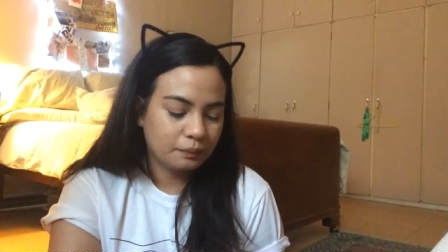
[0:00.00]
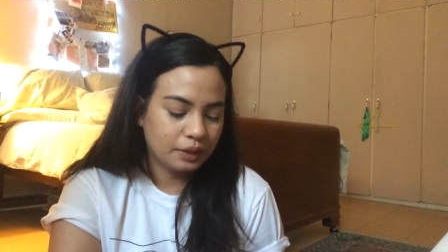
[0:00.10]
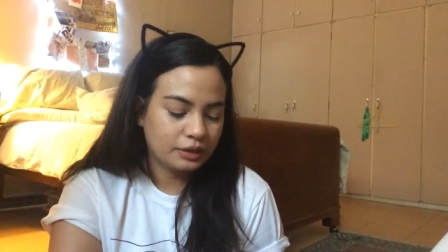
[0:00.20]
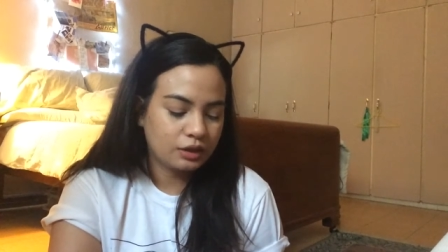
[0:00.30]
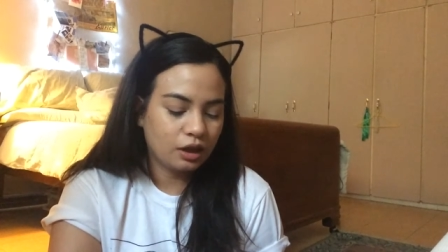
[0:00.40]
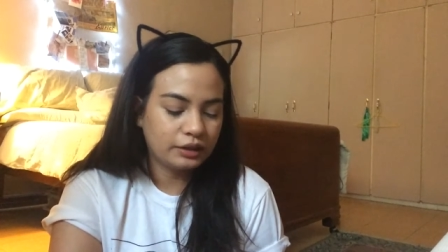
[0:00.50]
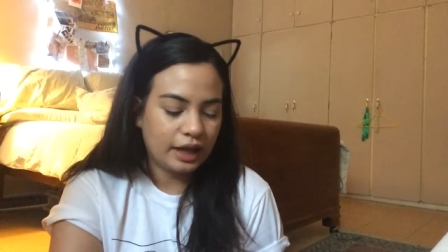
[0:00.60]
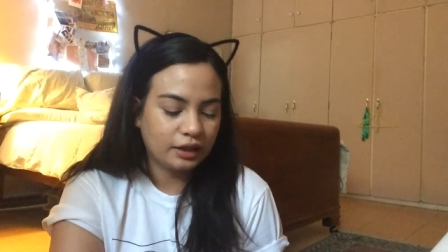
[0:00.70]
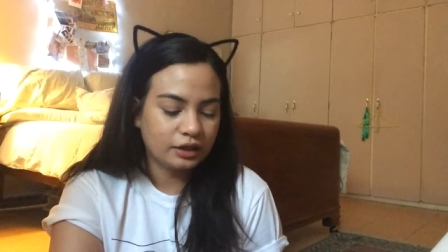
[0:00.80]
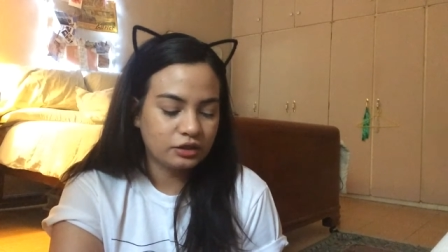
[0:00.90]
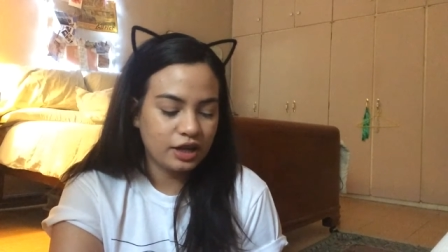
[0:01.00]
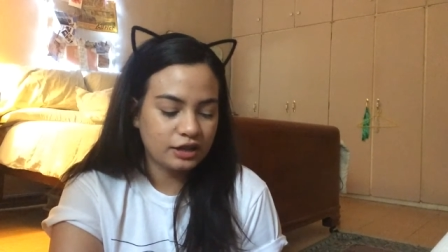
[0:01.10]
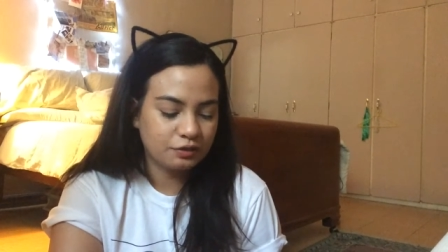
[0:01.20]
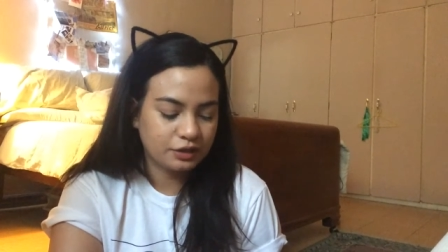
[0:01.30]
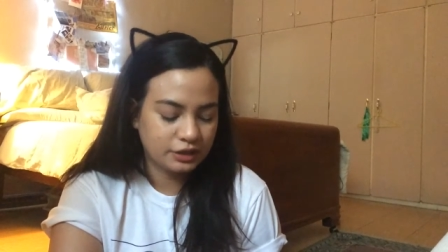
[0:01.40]
it's called
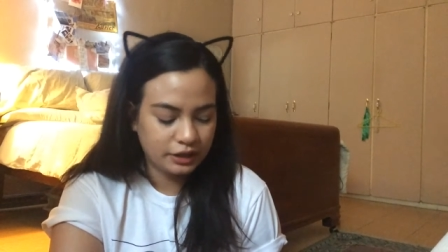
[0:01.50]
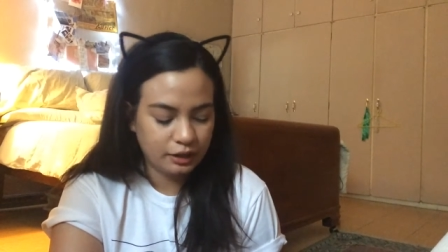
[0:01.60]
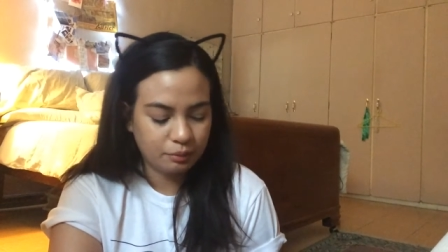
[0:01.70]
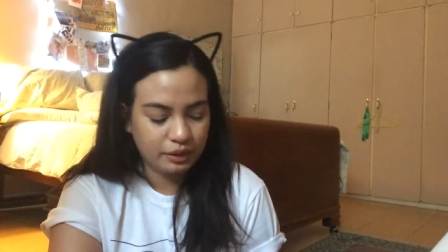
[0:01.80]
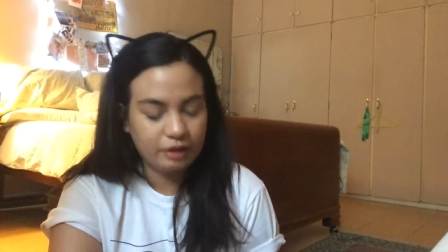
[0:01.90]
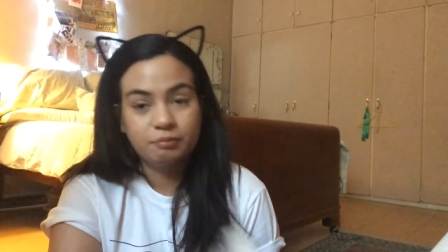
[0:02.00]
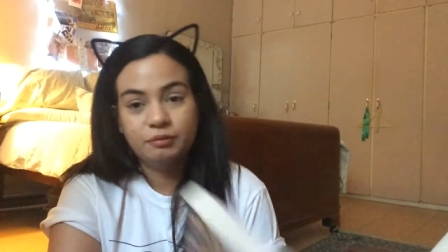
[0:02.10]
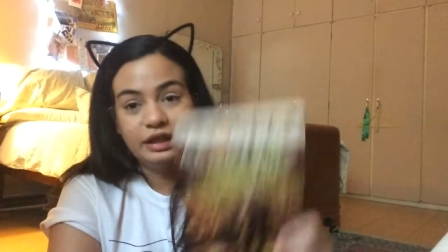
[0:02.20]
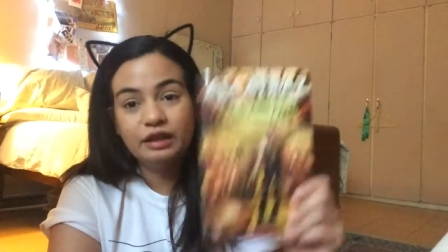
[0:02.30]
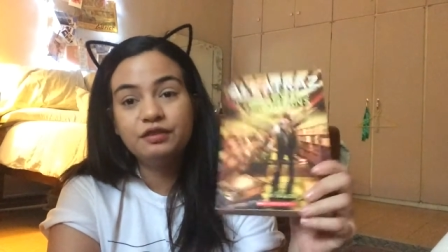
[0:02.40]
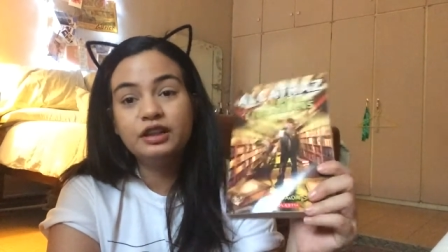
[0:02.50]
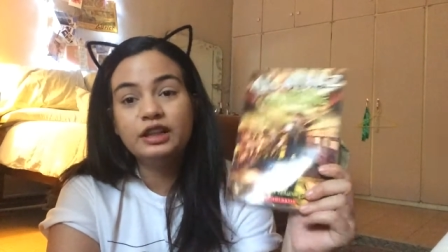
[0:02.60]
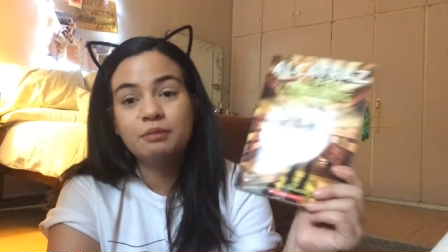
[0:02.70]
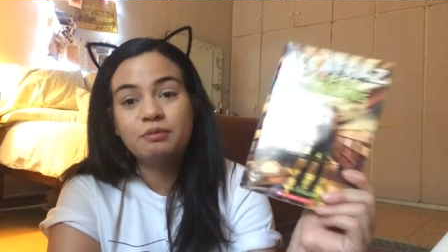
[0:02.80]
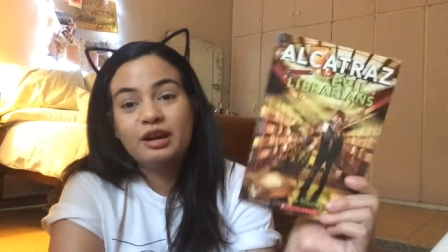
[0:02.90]
Alcatraz versus the Evil
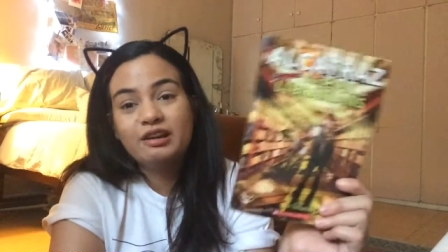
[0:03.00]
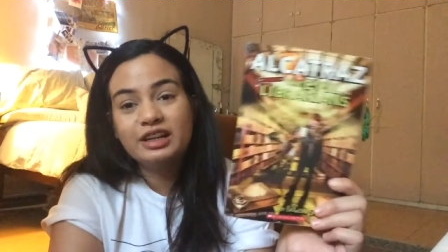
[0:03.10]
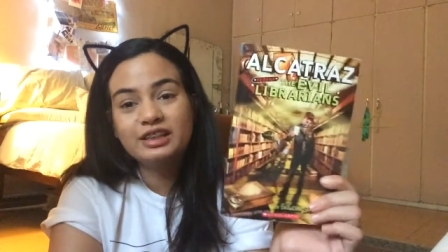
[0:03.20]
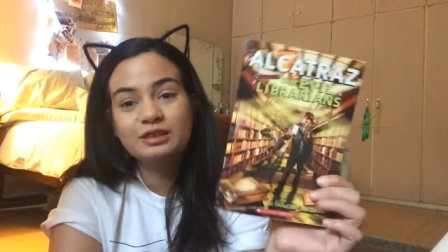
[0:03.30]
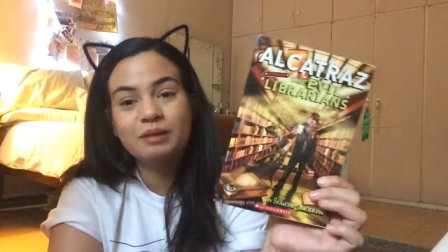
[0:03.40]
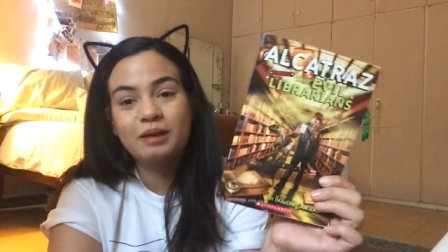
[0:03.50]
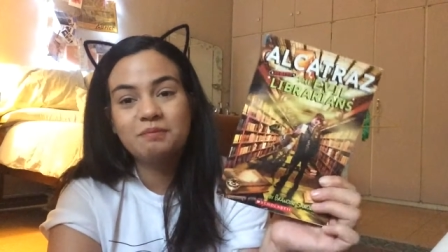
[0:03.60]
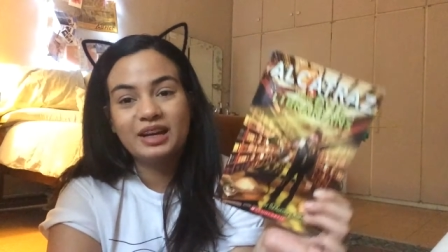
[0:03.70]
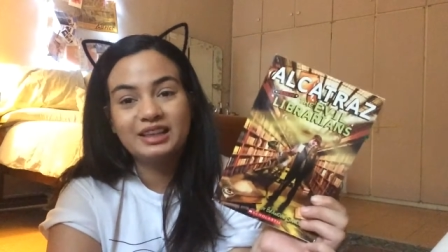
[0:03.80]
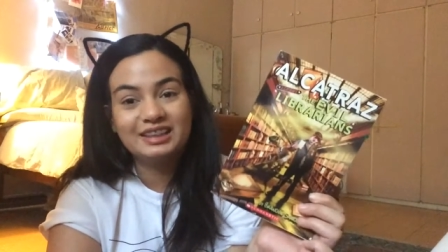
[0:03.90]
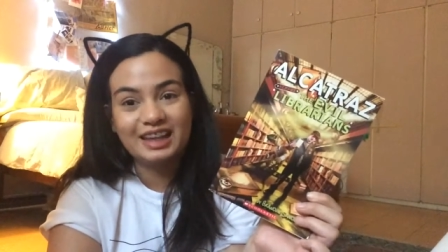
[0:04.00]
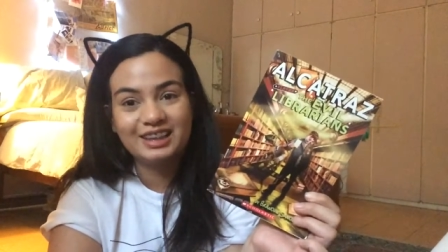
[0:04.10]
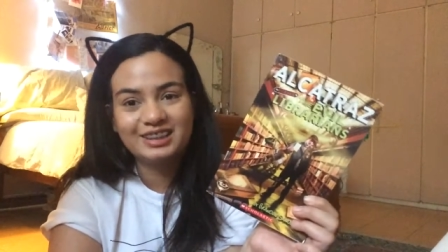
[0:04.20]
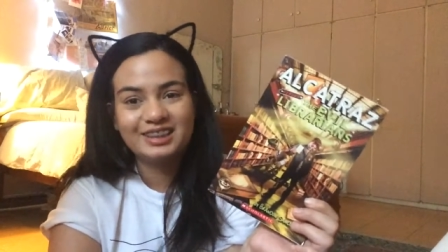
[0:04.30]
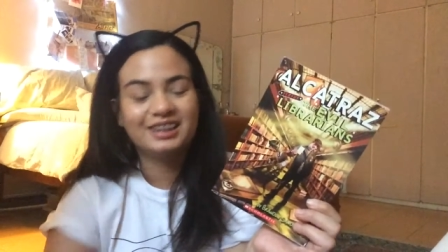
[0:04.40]
Librarians by Brandon
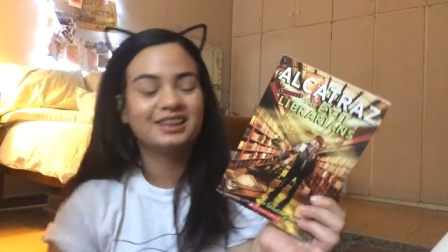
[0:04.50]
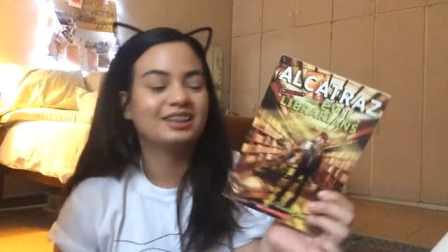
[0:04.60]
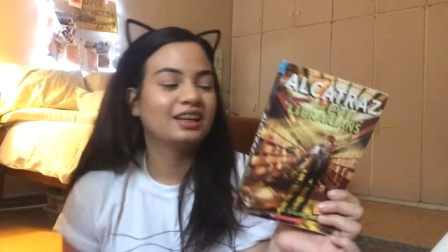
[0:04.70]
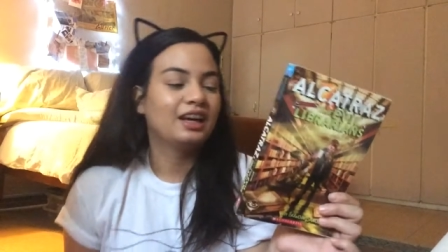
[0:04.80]
Sanderson,